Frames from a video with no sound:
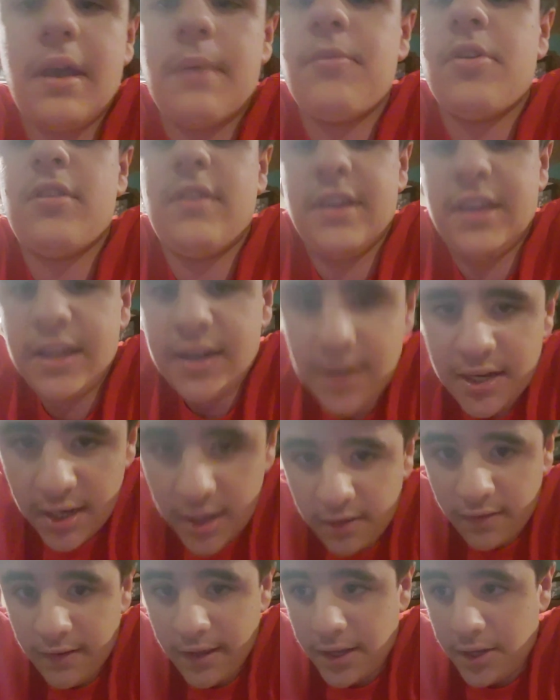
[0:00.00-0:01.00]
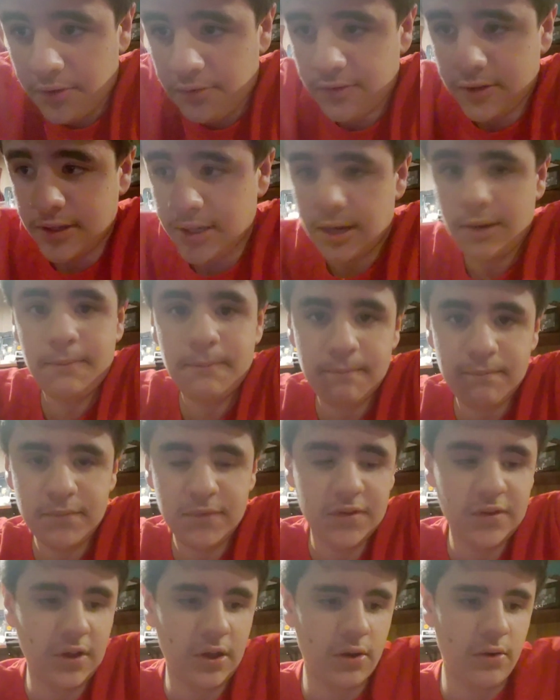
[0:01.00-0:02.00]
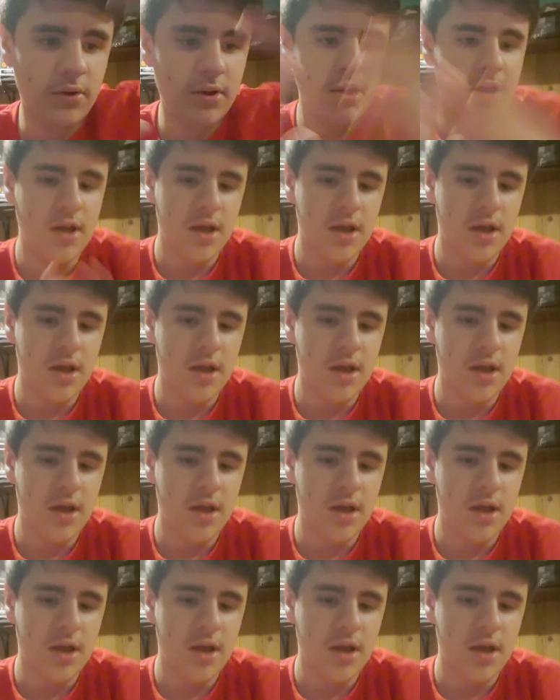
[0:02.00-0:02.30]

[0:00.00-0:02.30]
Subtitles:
I'm really getting into Legos again. So,